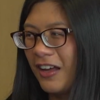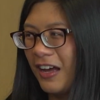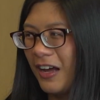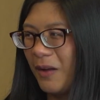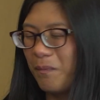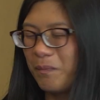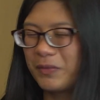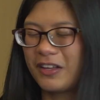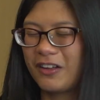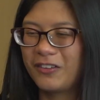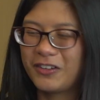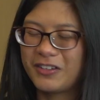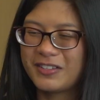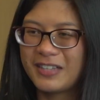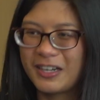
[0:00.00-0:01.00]
a
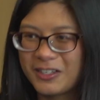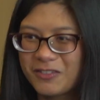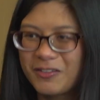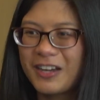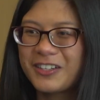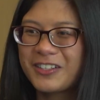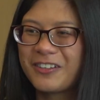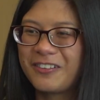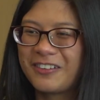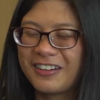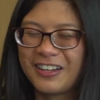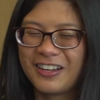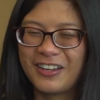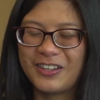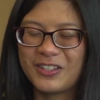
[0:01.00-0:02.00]
lot of satisfaction
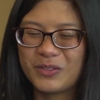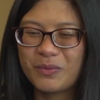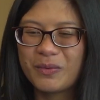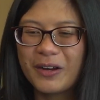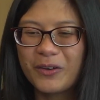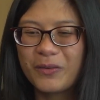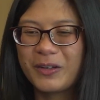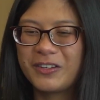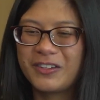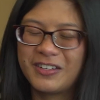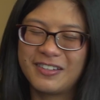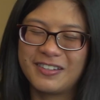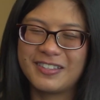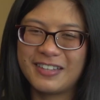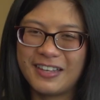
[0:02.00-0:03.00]
as well when you
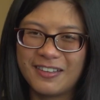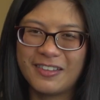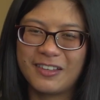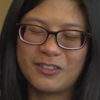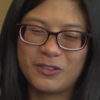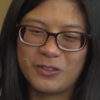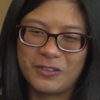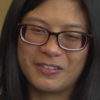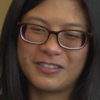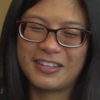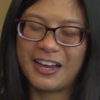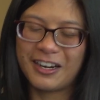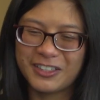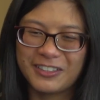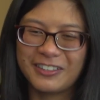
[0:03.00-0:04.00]
can see that students
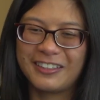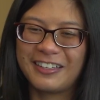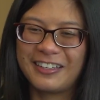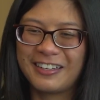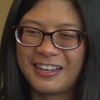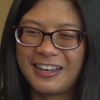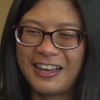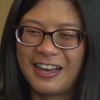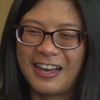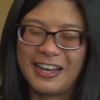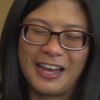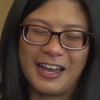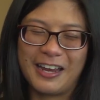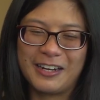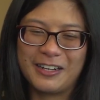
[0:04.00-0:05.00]
actually
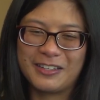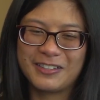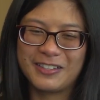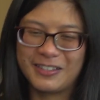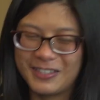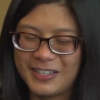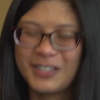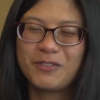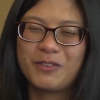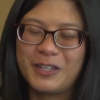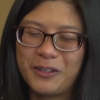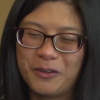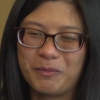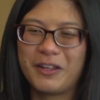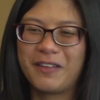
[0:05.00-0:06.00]
can successfully
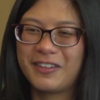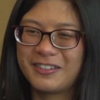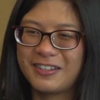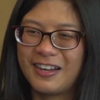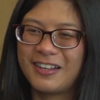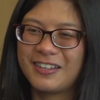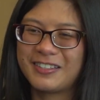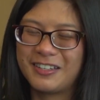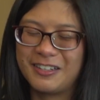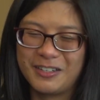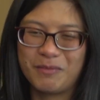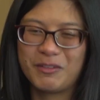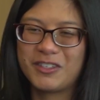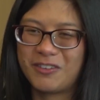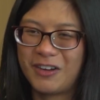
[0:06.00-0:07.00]
complete the task and
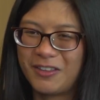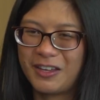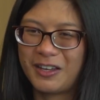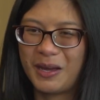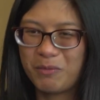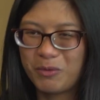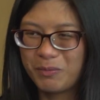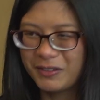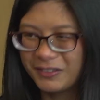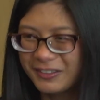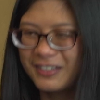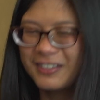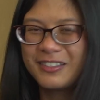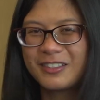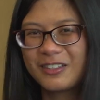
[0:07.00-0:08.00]
demonstrate their
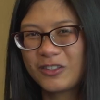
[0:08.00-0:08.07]
capabilities.